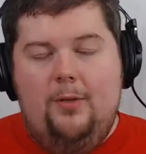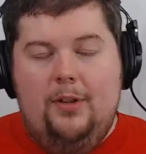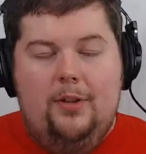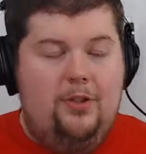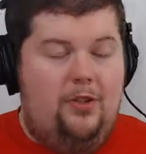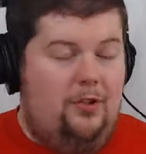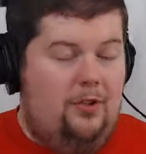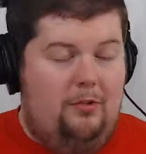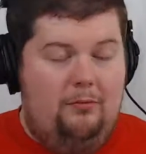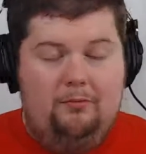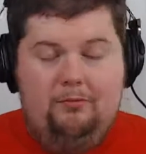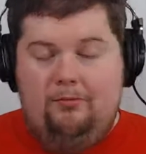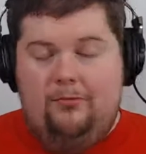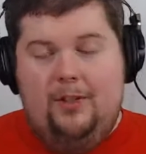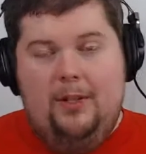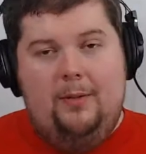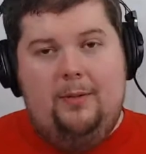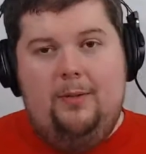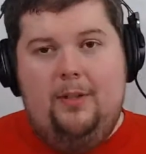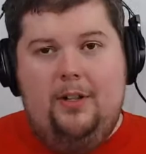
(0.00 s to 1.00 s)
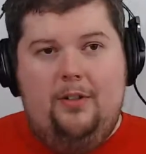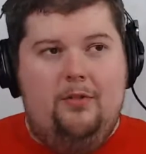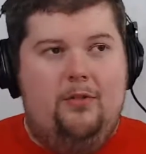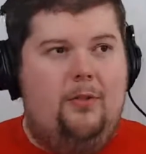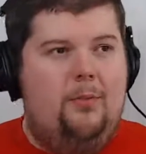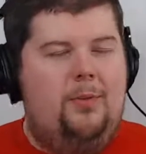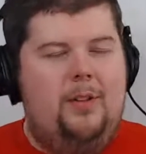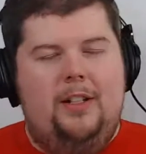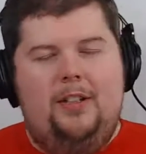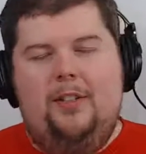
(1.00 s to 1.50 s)
Which seems pretty cool.
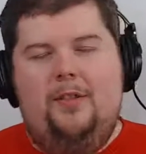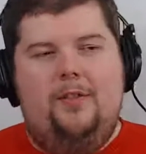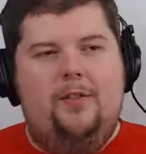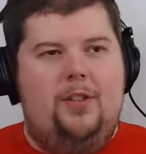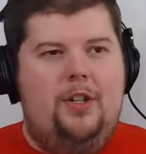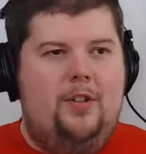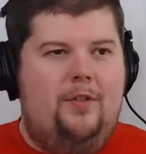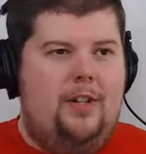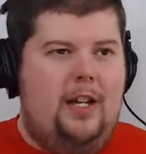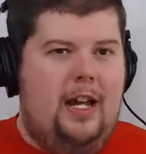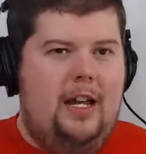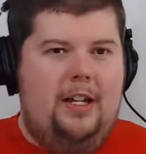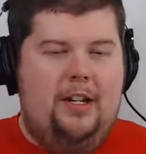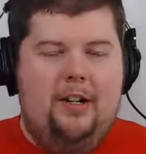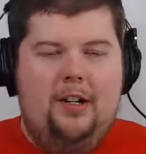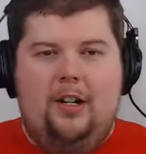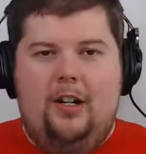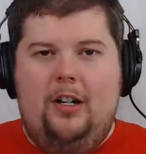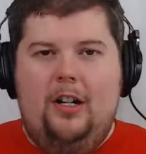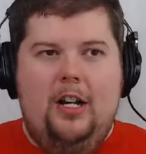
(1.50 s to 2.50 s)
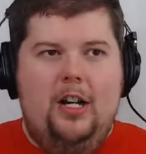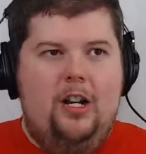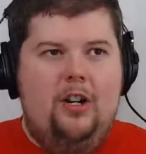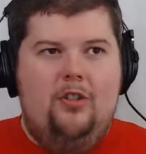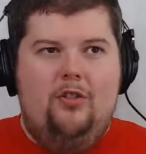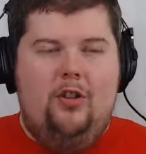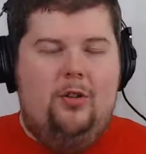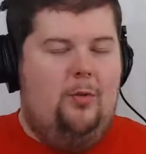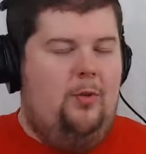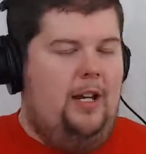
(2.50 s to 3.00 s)
Plus, you've got your
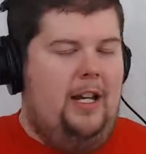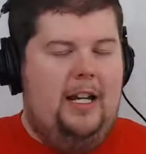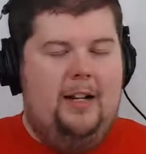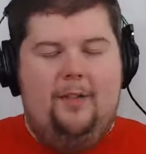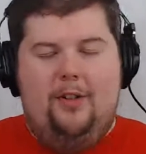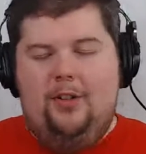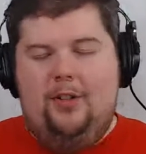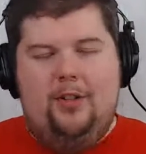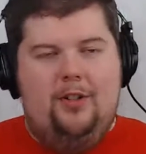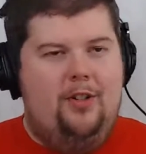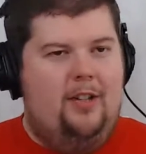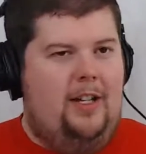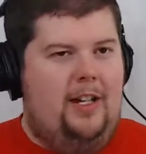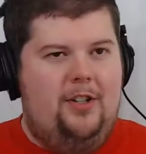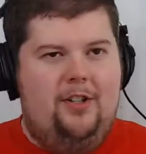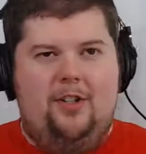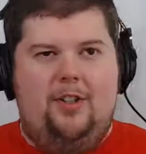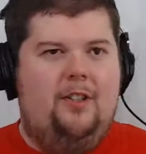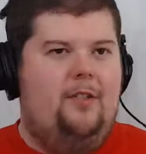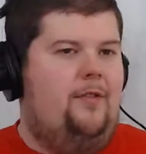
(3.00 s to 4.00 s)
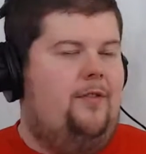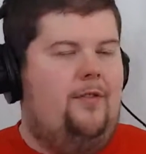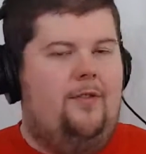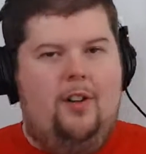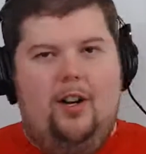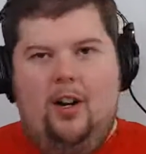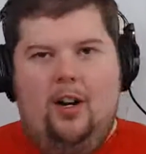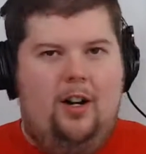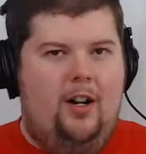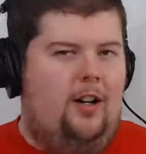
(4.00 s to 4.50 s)
normal anniversary collection of
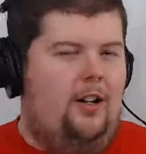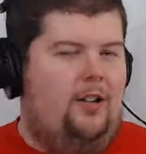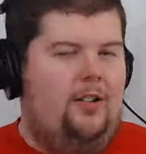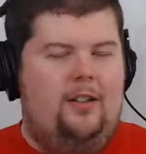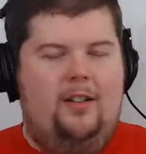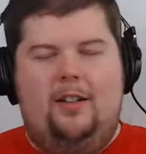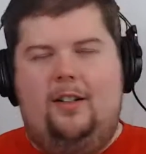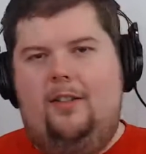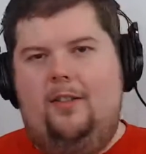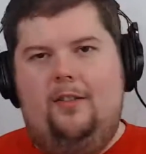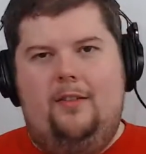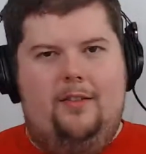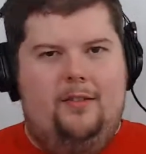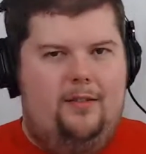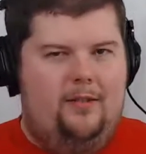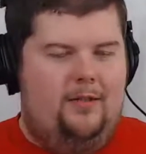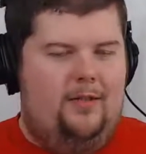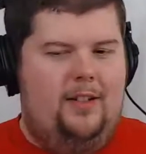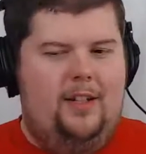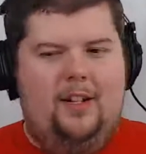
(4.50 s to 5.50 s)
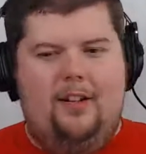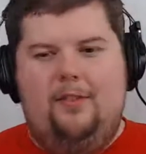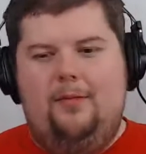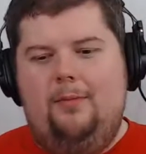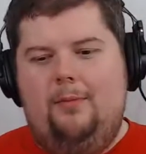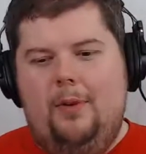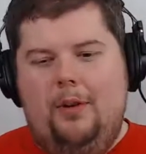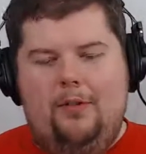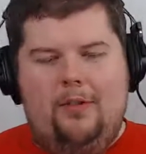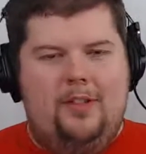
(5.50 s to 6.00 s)
art and, you know,
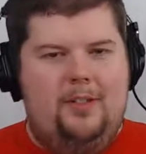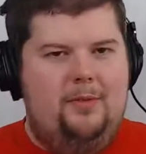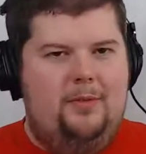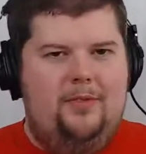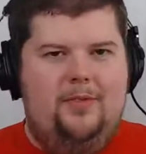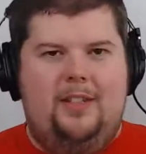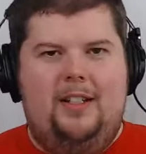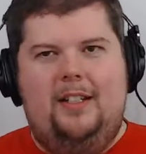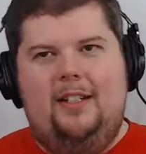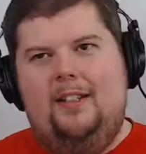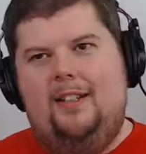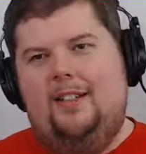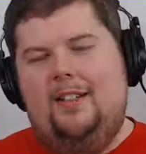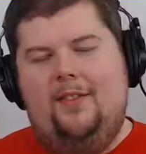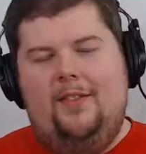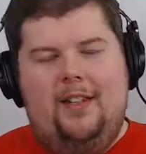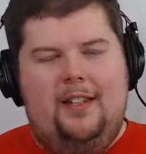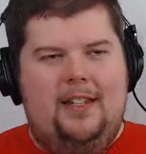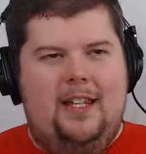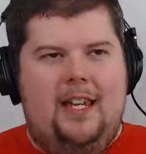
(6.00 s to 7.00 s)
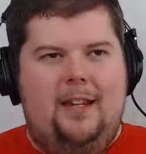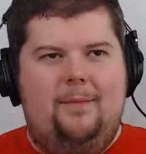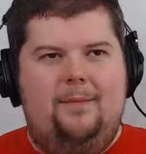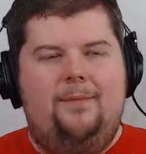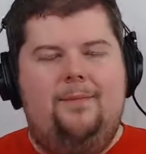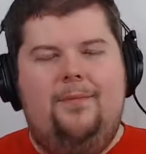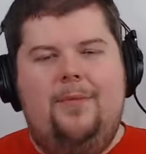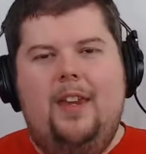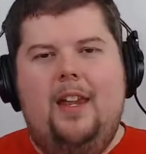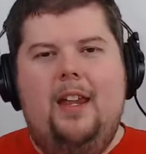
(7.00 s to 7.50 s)
bonus movies and stuff like
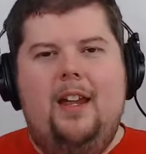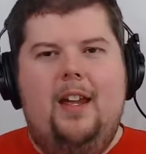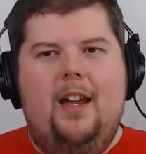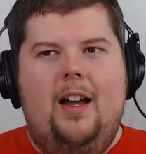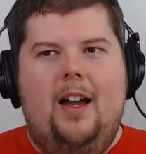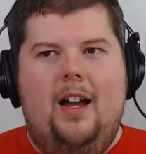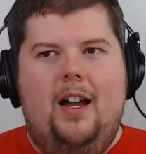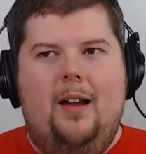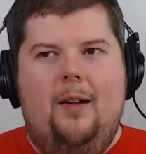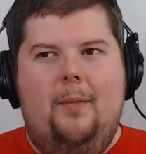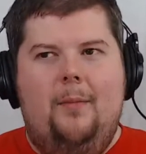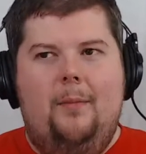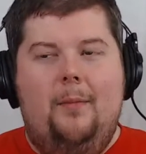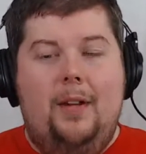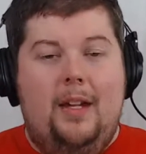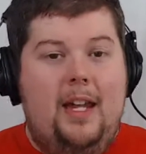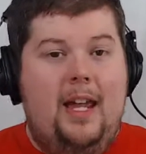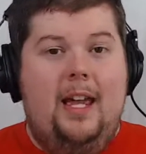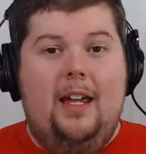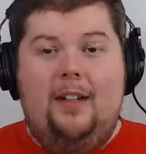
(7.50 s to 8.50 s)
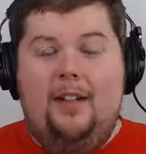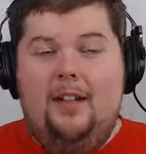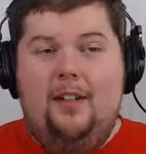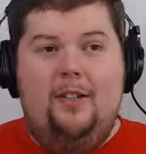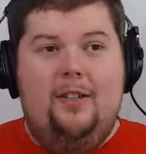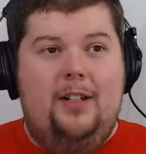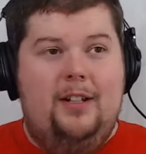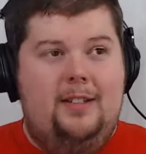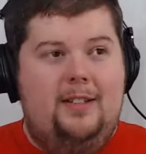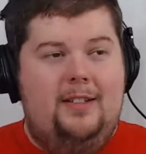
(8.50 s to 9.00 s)
that. But yeah, no,
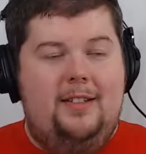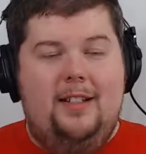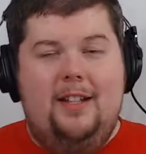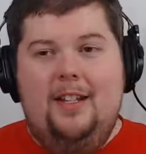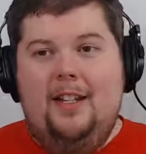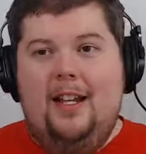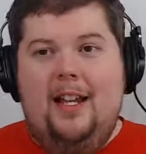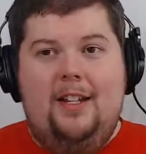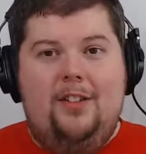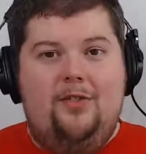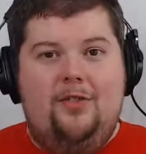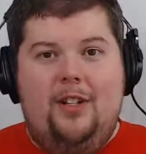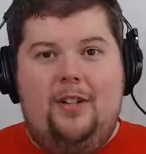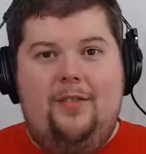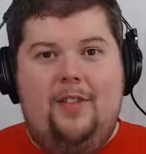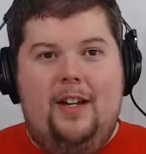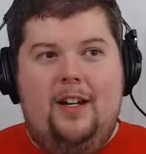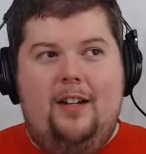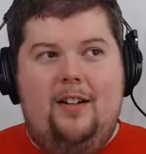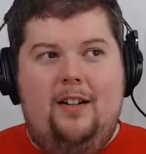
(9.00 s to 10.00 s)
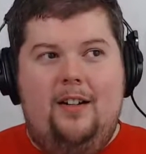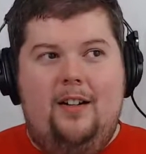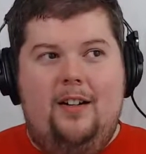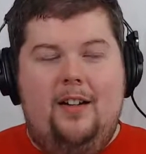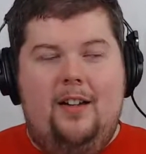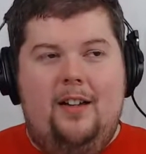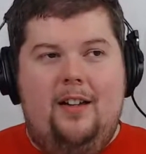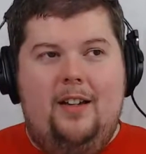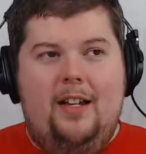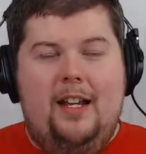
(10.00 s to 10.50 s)
it's Street
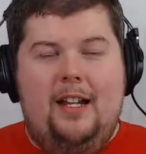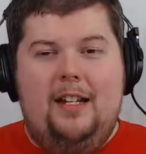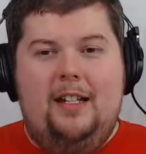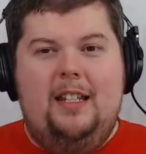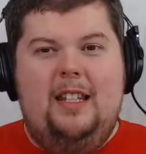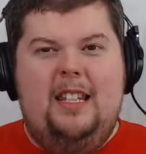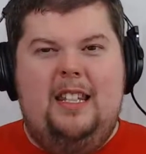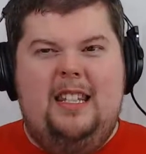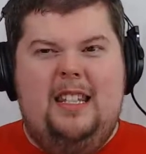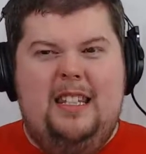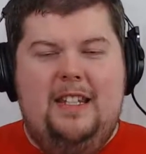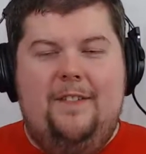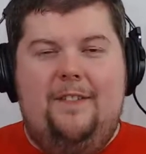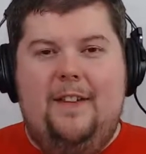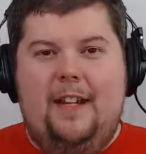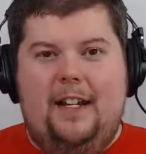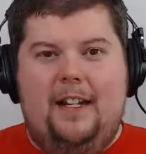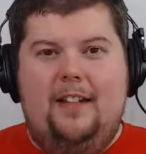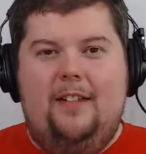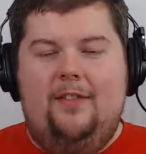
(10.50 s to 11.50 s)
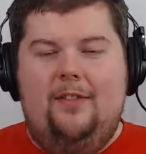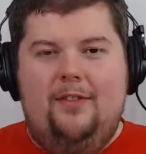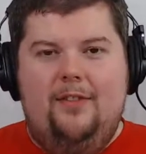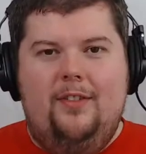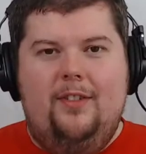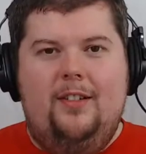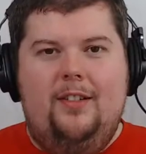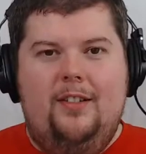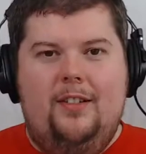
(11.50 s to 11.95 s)
Fighter kind of the definitive.